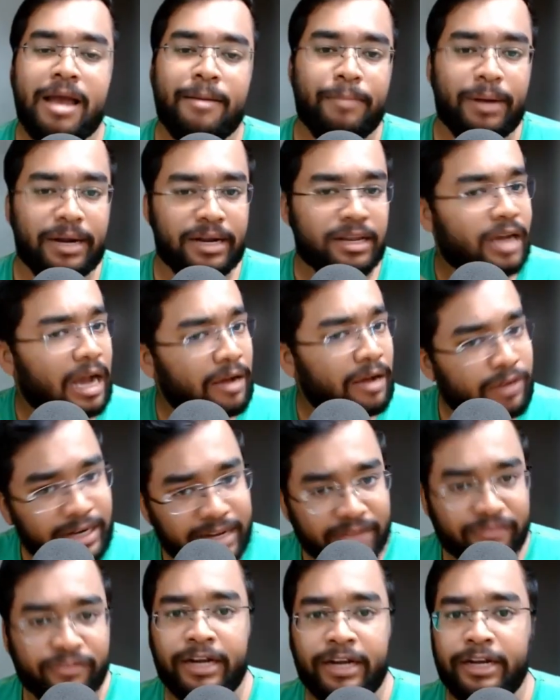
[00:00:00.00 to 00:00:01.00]
but I will
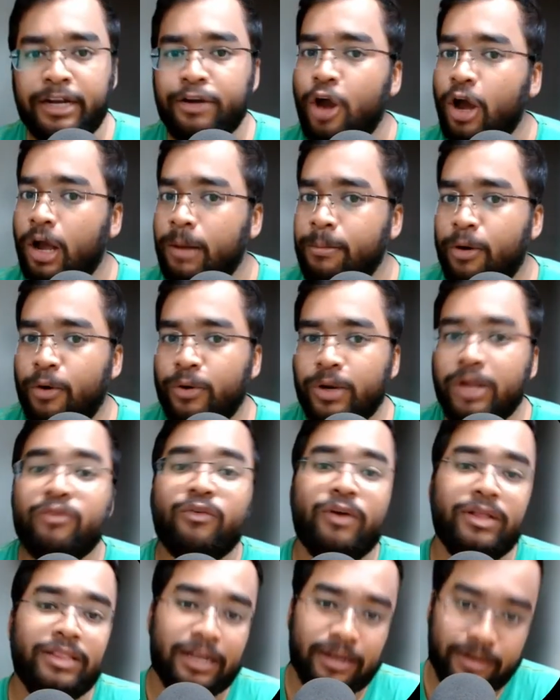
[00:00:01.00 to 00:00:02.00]
definitely talk about it
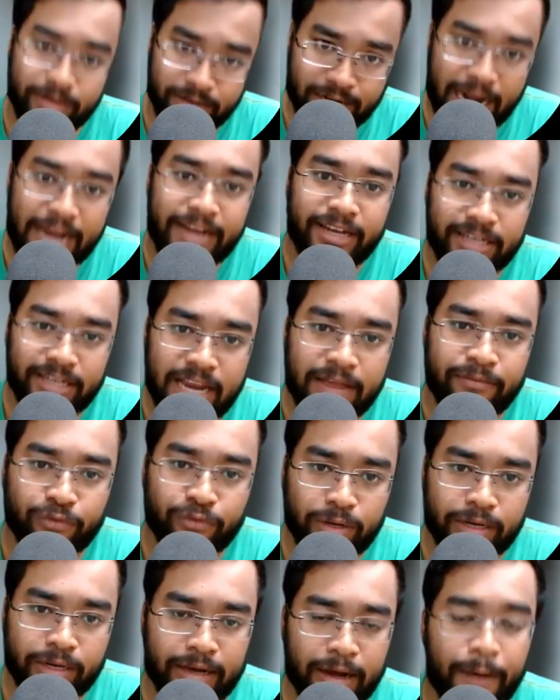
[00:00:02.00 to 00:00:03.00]
when the right time
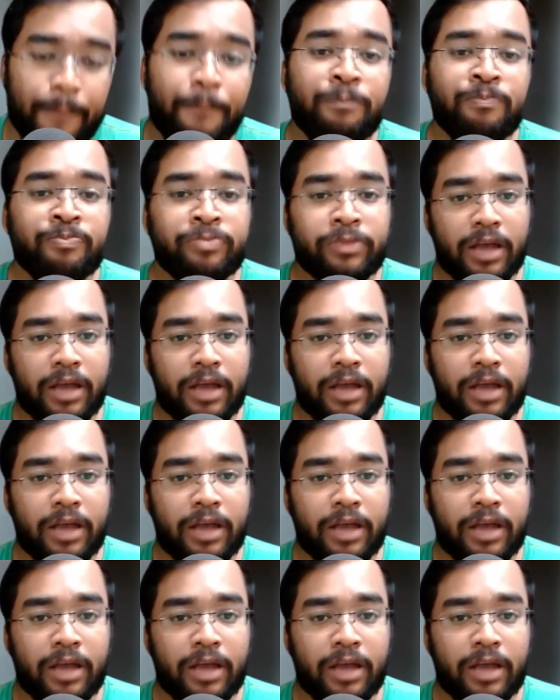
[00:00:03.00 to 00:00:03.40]
will come.